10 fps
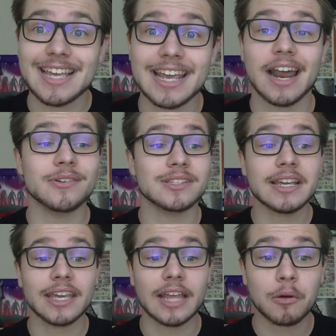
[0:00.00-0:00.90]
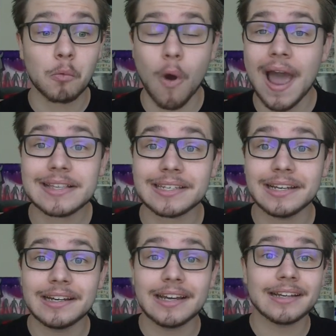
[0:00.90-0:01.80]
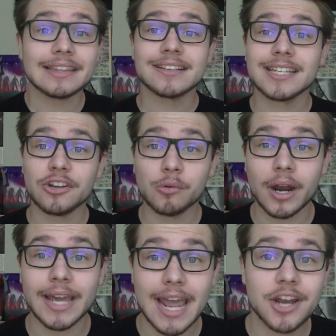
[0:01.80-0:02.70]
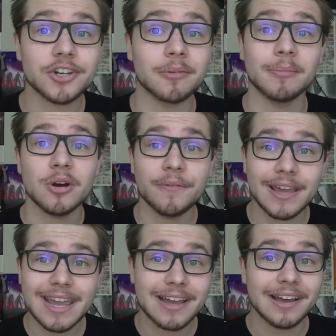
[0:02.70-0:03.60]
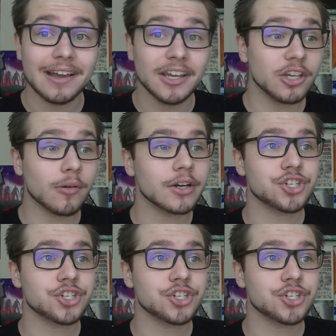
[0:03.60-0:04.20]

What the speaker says: it. And I was thinking like, what? That's how you want to end your movie? You don't want to